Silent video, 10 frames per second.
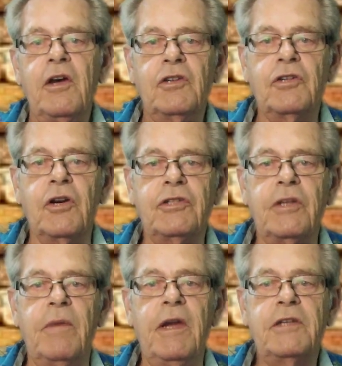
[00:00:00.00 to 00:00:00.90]
shows
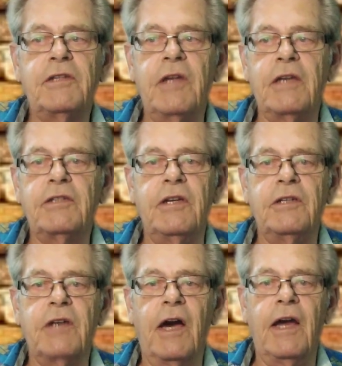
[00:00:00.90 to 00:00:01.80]
that many snakes
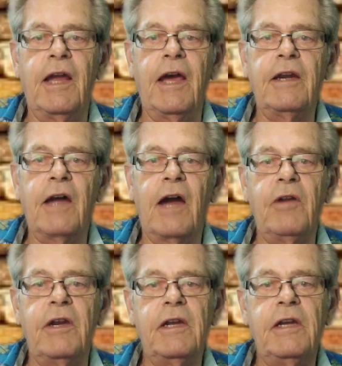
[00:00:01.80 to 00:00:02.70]
in Thailand are
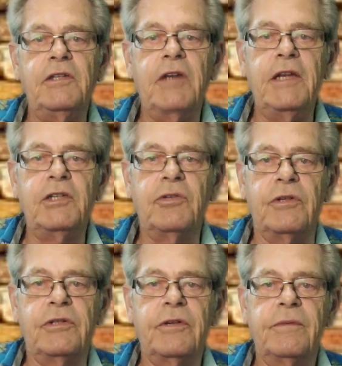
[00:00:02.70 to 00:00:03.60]
indeed
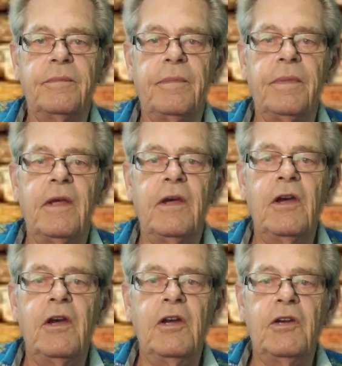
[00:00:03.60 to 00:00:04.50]
dangerous.
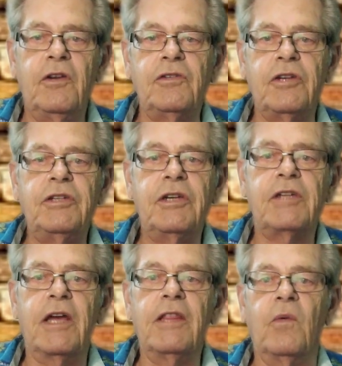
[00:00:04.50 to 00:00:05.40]
To
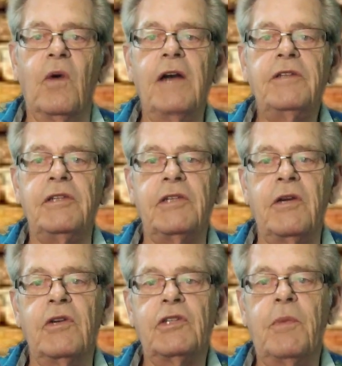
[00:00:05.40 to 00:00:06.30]
suggest otherwise is
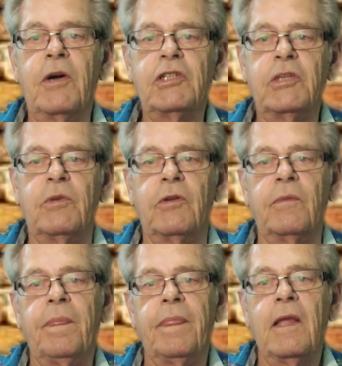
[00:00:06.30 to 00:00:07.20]
irresponsible,
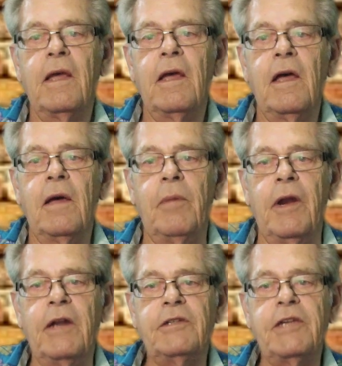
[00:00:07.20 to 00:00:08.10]
but
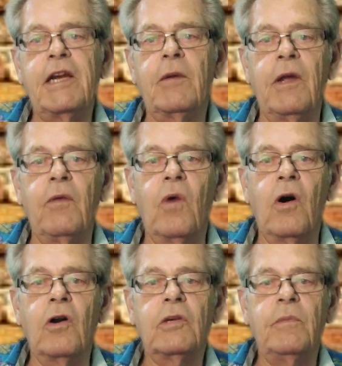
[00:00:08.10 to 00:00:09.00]
it is equally
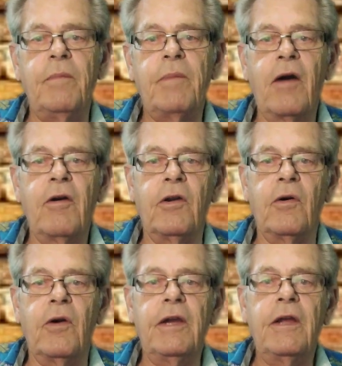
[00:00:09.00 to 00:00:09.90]
wrong to be
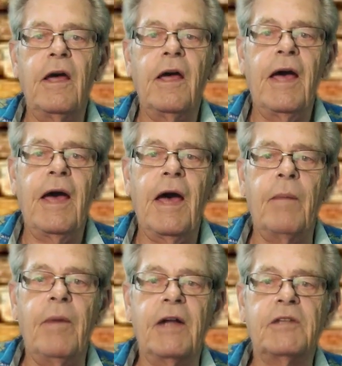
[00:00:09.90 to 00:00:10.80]
paranoid
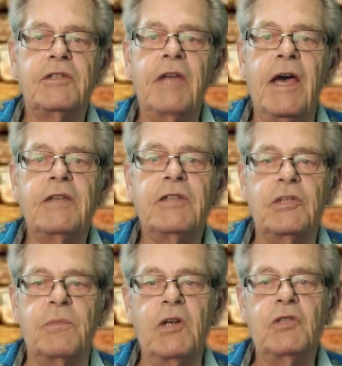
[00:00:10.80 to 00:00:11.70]
about snakes,
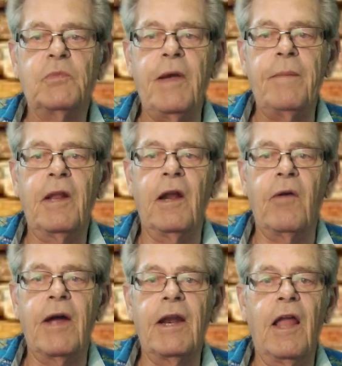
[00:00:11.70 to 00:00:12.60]
as most people
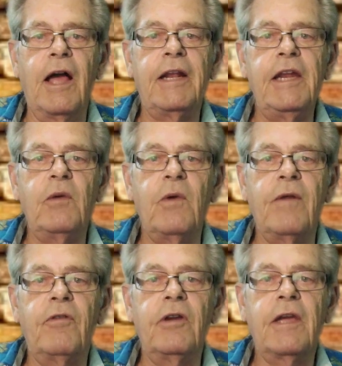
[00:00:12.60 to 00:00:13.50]
are unlikely to
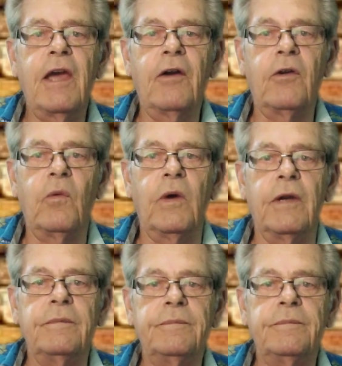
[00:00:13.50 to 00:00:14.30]
ever encounter one.